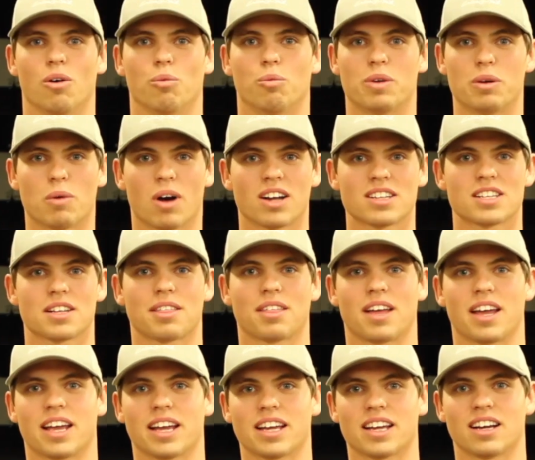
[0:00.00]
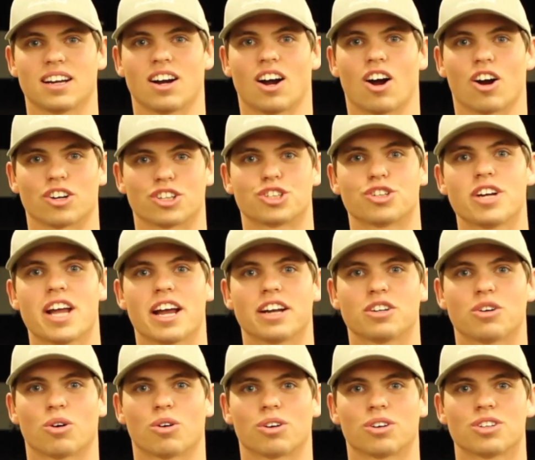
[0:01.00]
We want to thank Archery
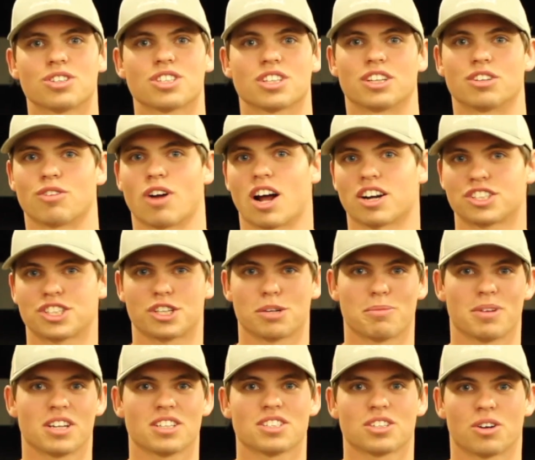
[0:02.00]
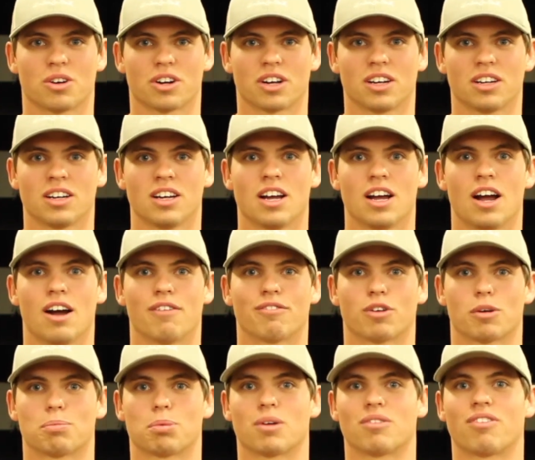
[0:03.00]
Headquarters in Rochester, Minnesota
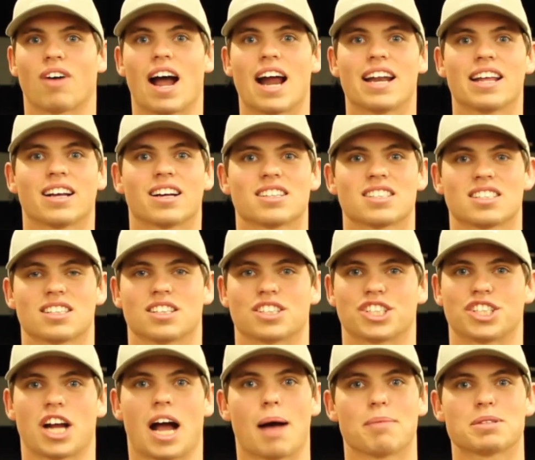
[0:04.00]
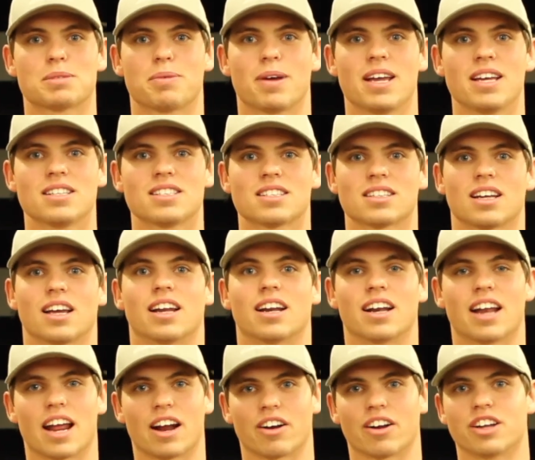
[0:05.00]
for providing us the shop space and
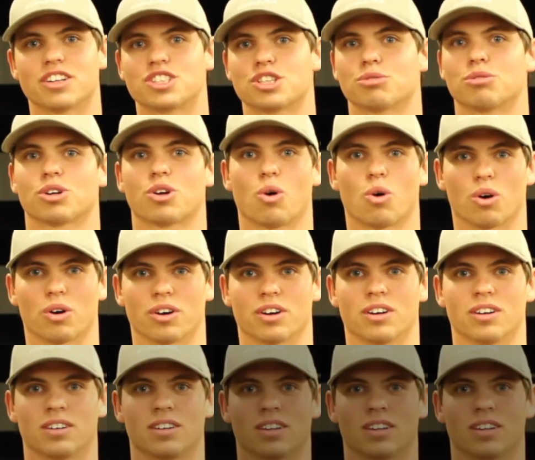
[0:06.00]
an area to record.